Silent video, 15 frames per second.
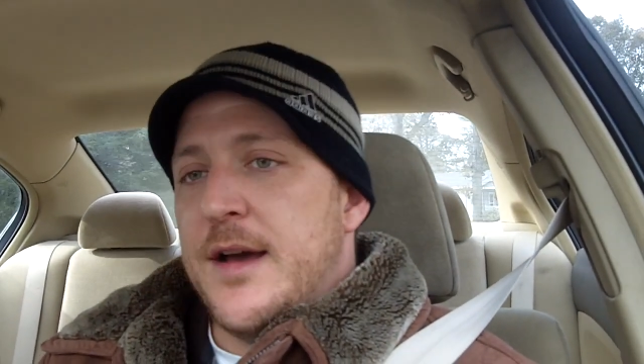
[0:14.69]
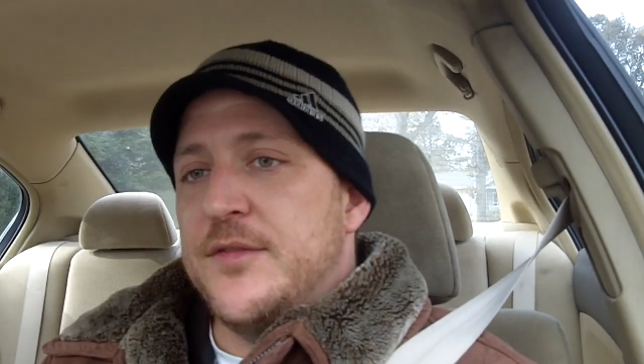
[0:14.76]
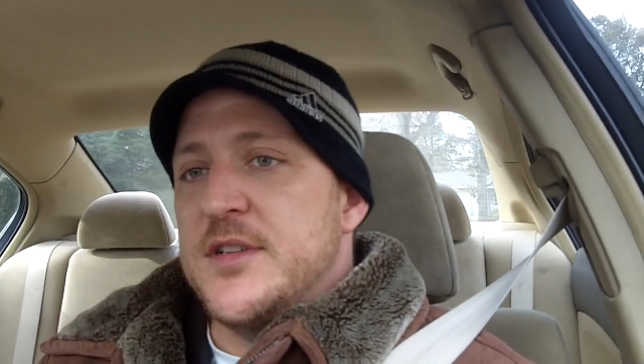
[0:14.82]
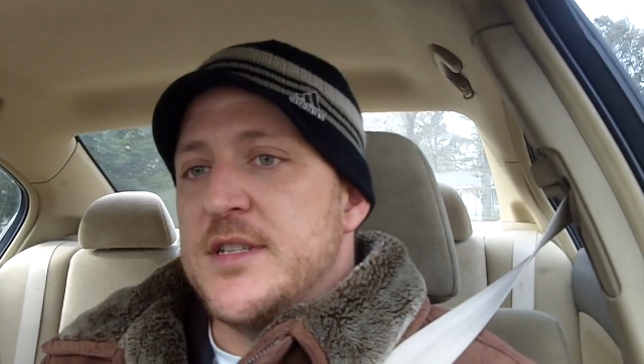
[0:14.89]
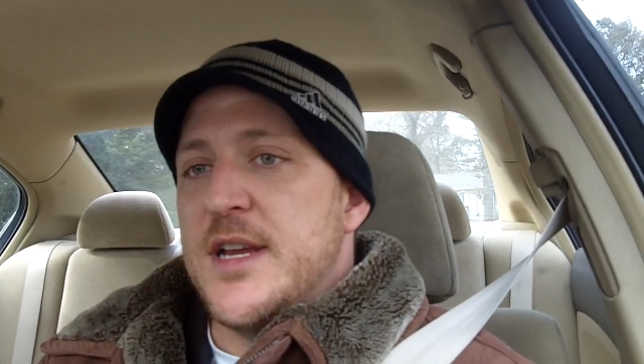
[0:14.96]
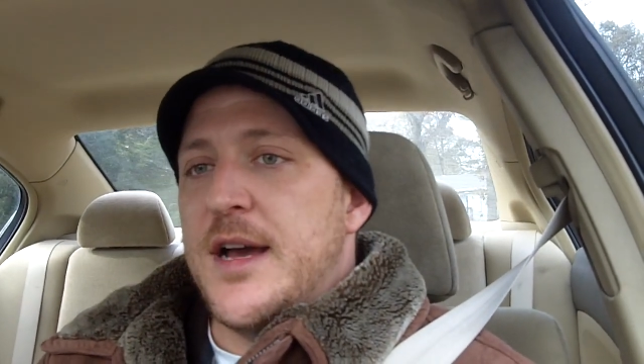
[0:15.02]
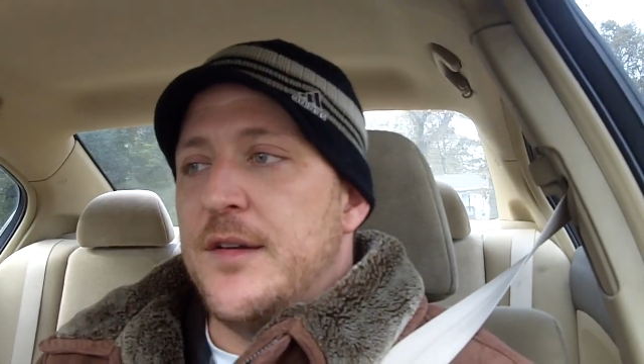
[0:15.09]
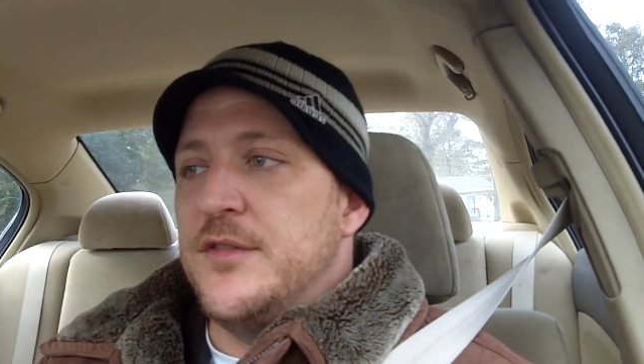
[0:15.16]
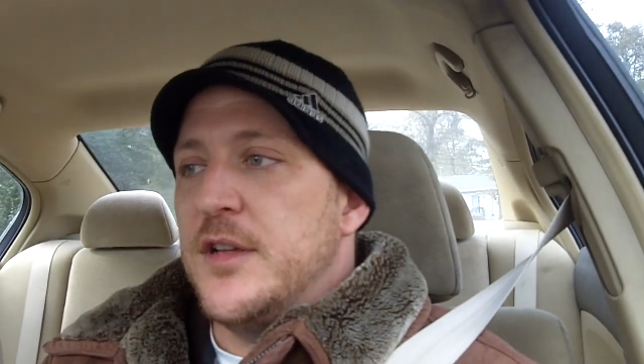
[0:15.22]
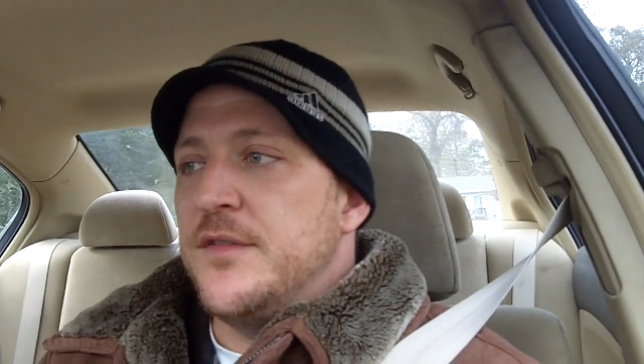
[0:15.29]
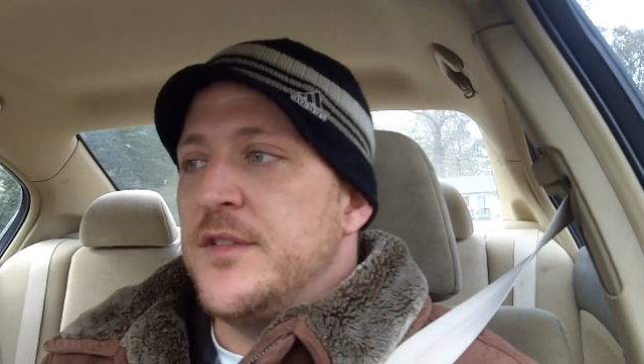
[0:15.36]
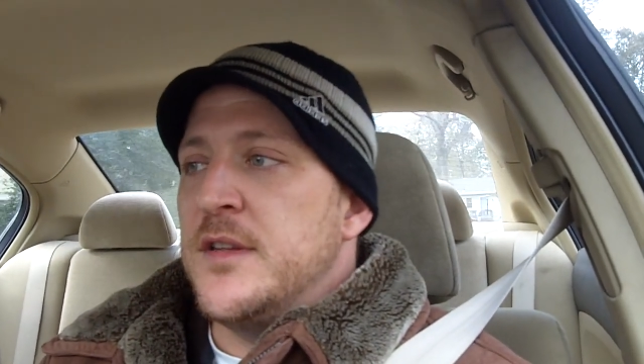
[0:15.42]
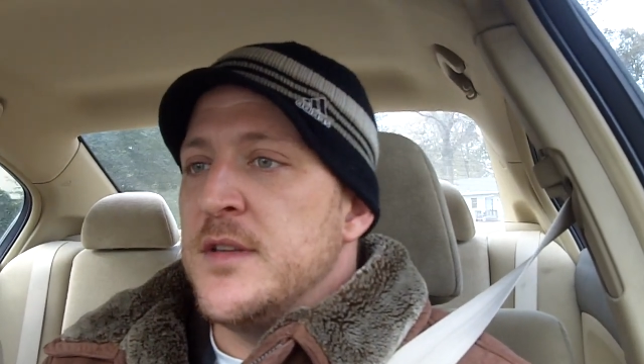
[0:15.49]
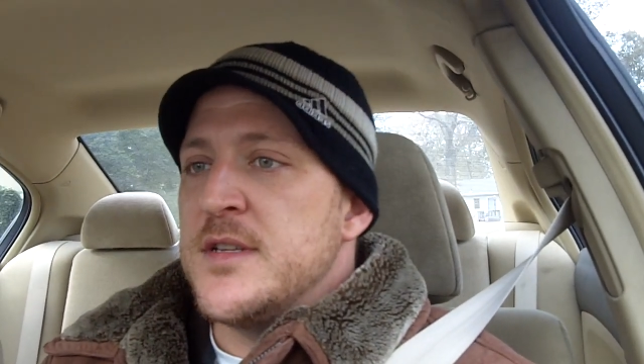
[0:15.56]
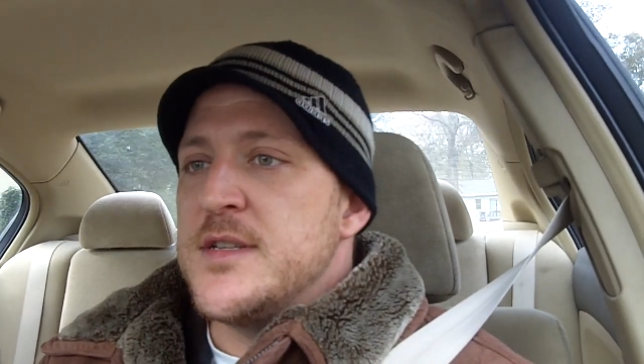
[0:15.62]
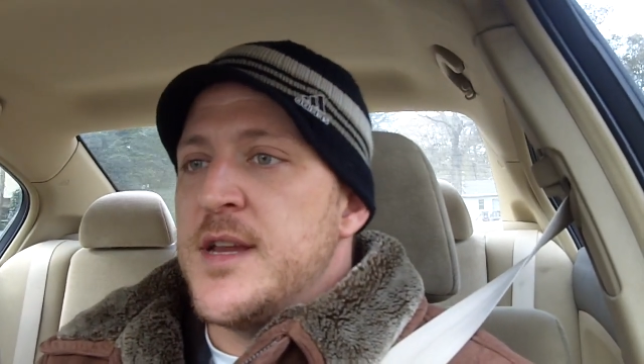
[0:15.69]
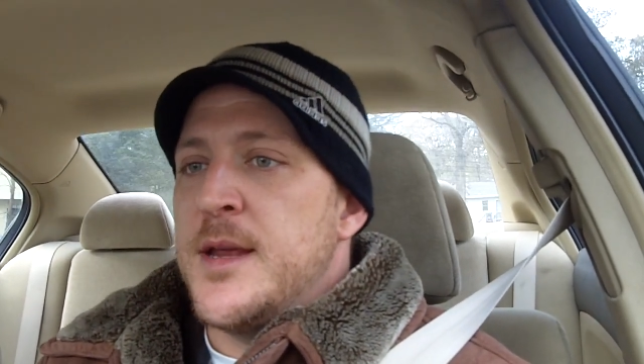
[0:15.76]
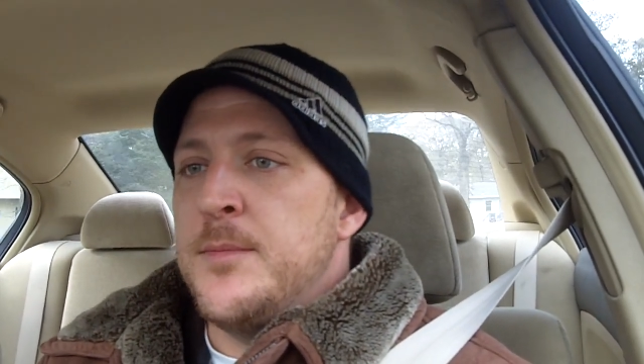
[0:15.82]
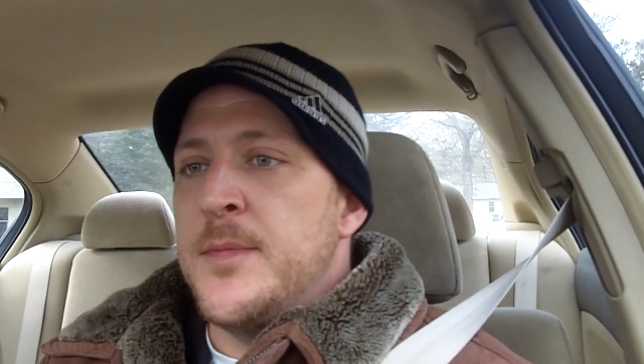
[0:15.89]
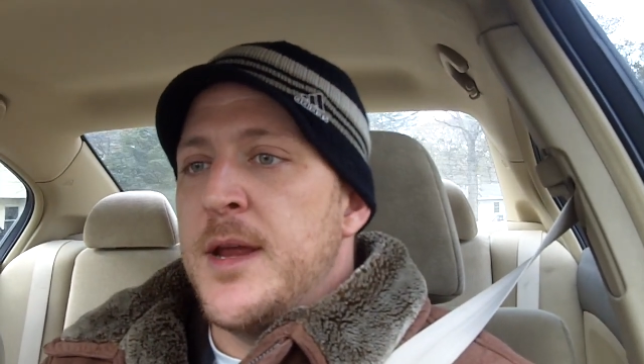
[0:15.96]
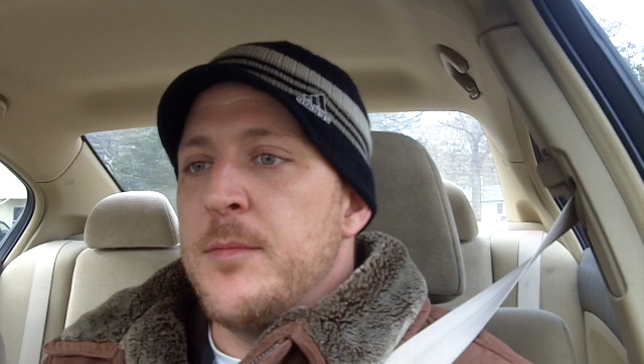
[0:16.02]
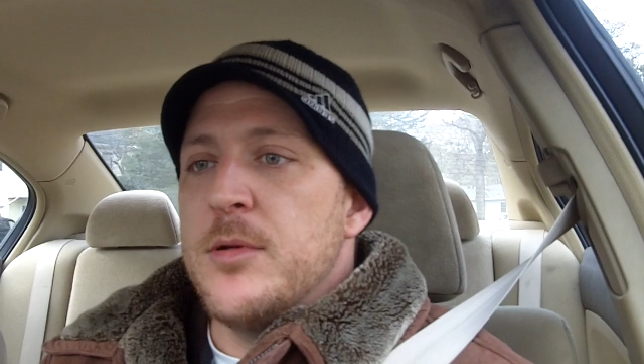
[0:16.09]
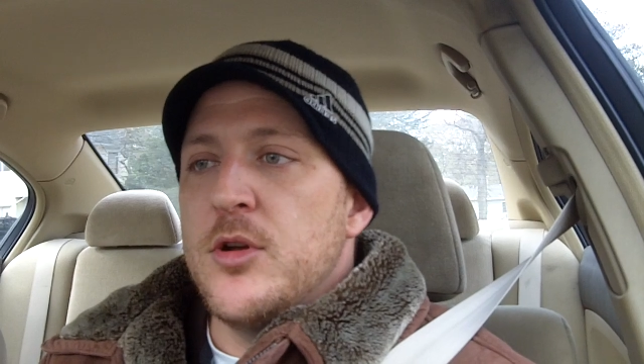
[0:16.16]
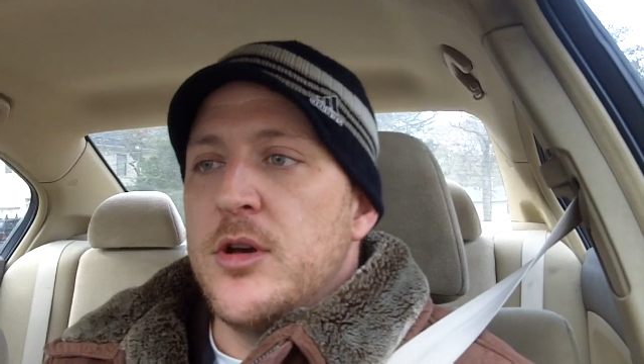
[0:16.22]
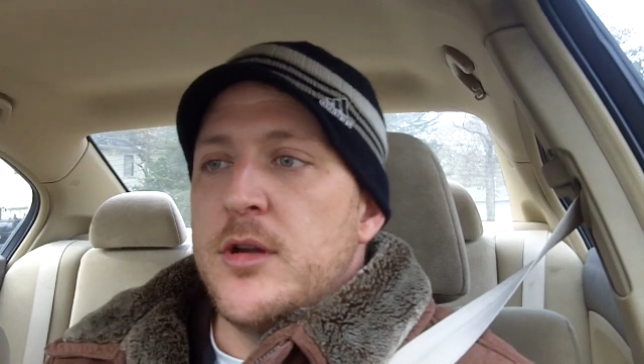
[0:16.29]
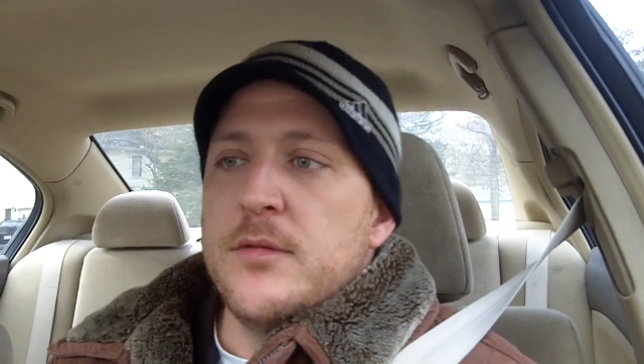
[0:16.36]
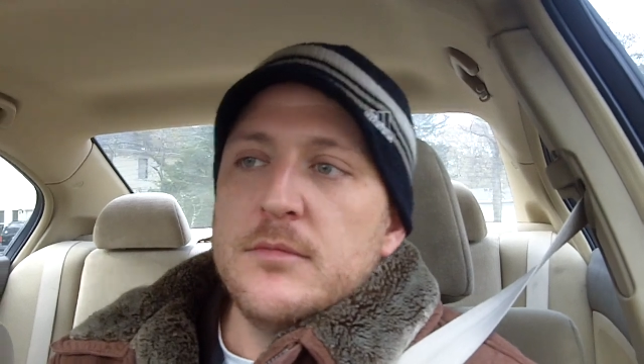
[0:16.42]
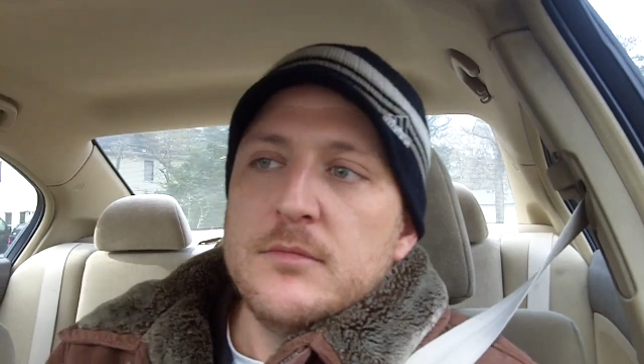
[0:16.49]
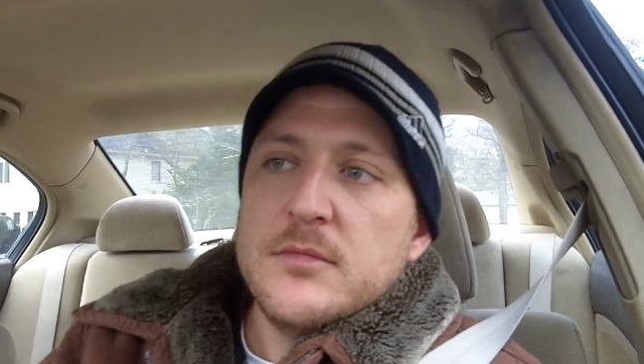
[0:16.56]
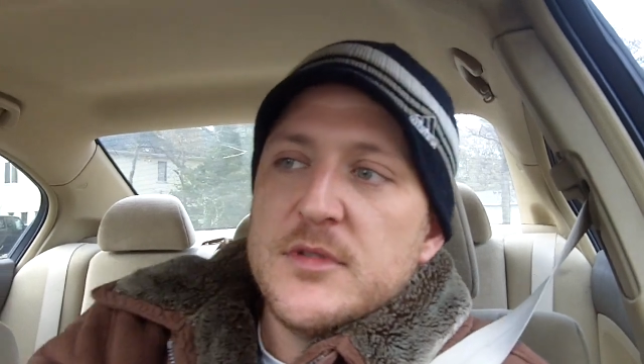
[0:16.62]
have to say i've lived in the same
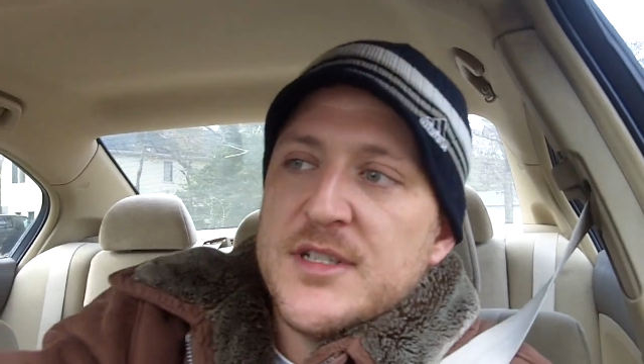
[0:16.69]
neighborhood